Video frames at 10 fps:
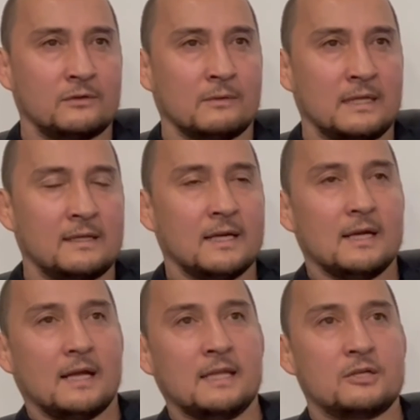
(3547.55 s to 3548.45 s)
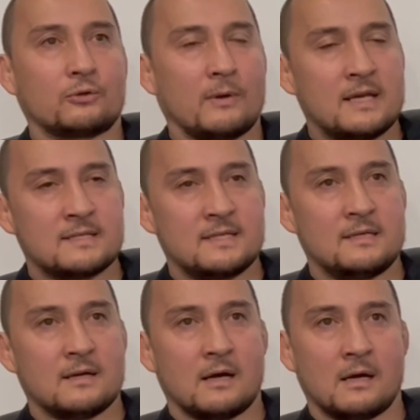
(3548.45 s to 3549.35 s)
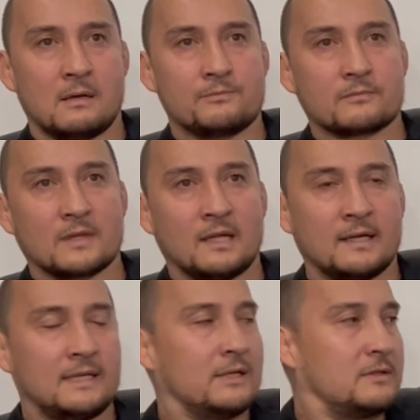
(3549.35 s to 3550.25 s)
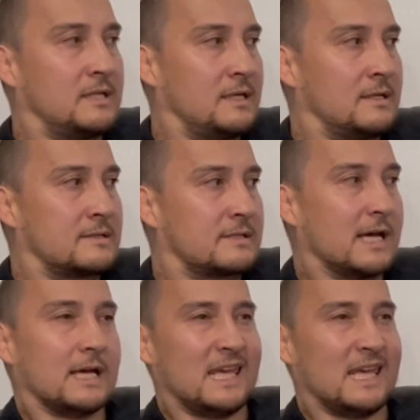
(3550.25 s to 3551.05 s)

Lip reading: do any crazy guillotines.